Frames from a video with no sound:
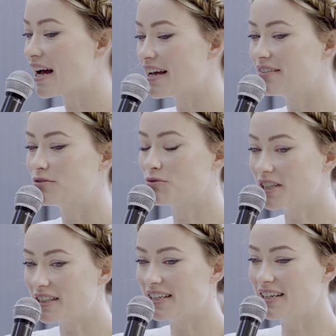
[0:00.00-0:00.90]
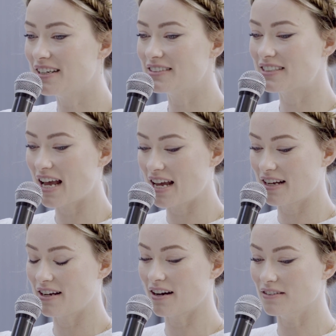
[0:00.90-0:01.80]
I really
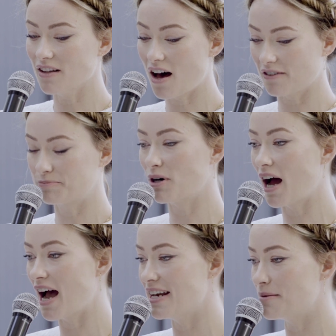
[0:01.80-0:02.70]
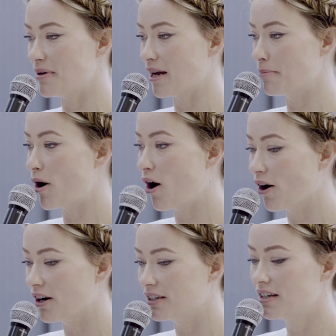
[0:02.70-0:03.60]
take a lot of pride in being a
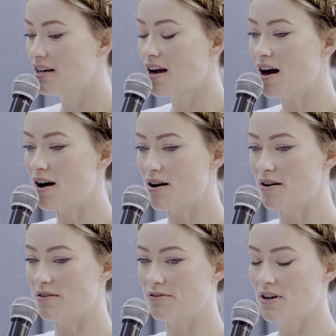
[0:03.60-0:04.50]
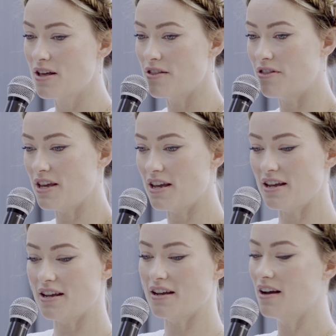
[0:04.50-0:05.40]
part of
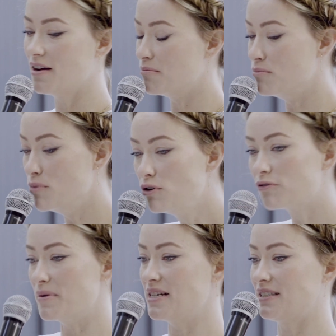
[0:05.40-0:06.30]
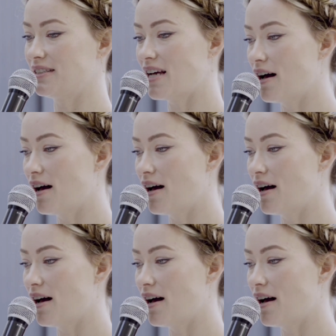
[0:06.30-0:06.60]
the movement to